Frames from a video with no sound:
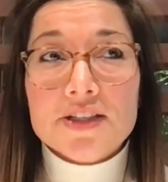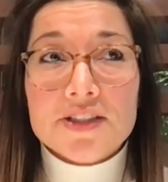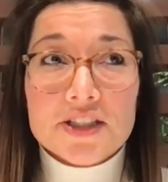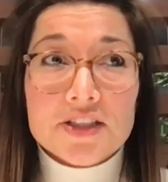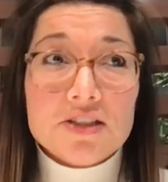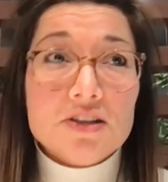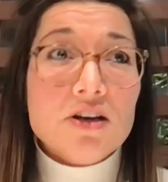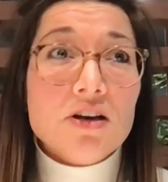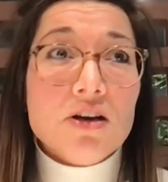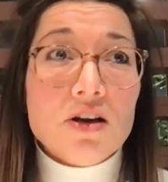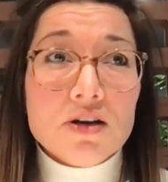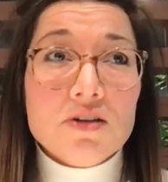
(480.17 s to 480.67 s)
I
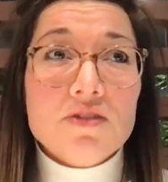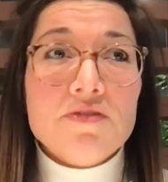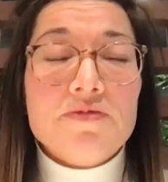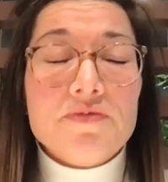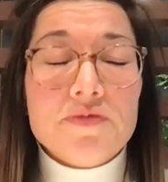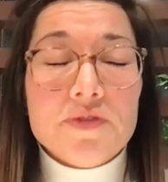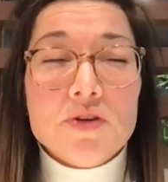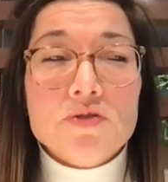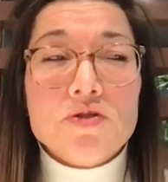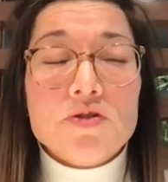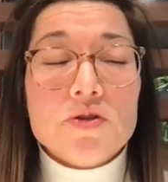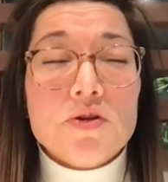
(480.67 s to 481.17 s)
did a lot of
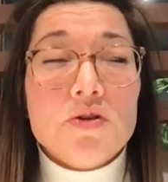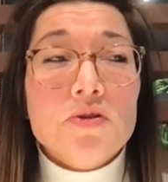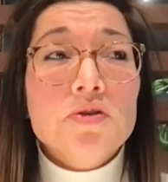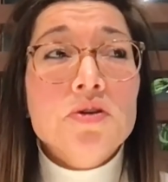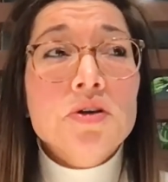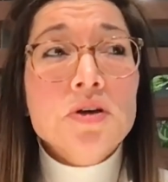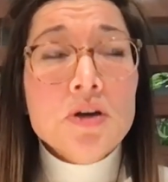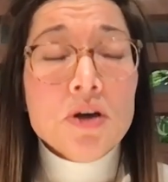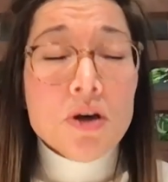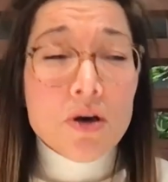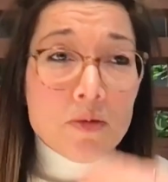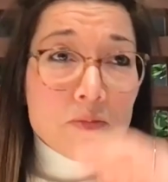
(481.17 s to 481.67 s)
photo
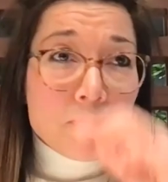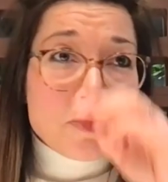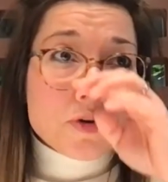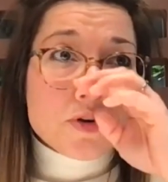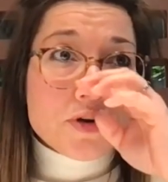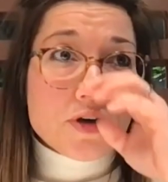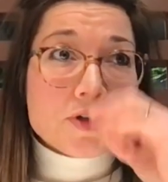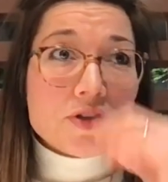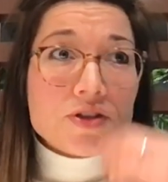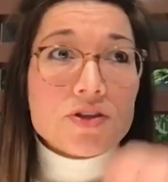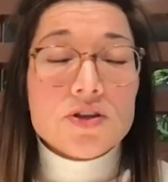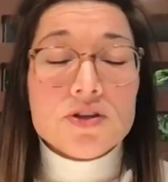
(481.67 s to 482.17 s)

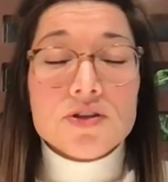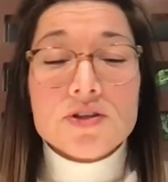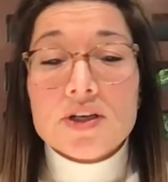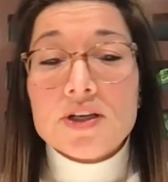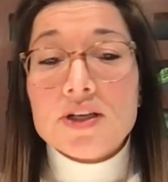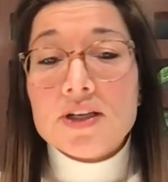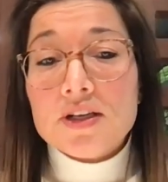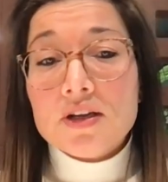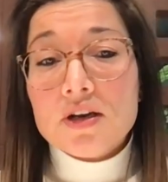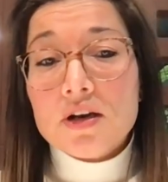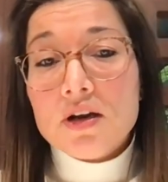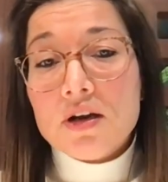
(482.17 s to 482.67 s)
productions,
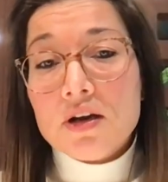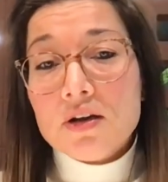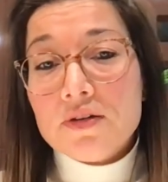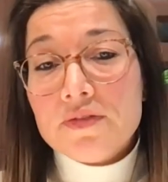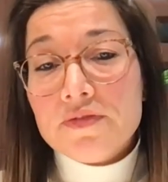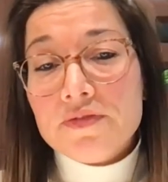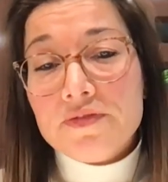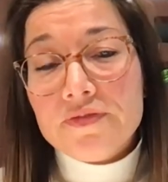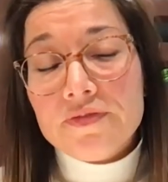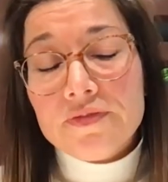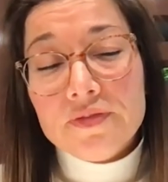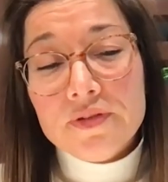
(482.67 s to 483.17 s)
I did a lot
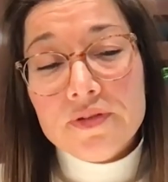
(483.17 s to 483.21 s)
of